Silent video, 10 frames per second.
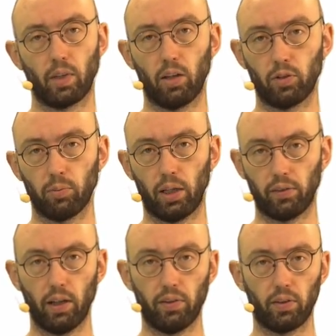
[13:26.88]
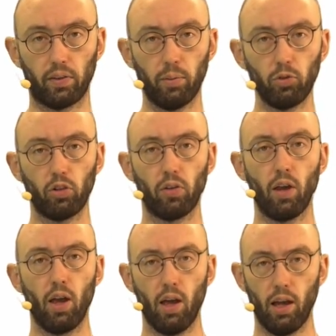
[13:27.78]
if it makes less assumption
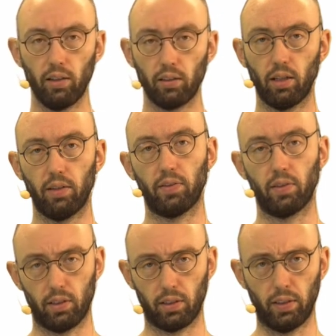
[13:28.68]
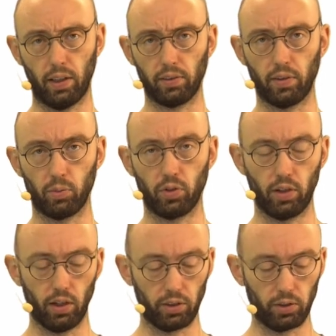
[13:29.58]
and tests the exact same
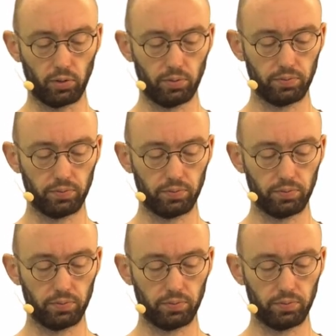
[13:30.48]
scenario?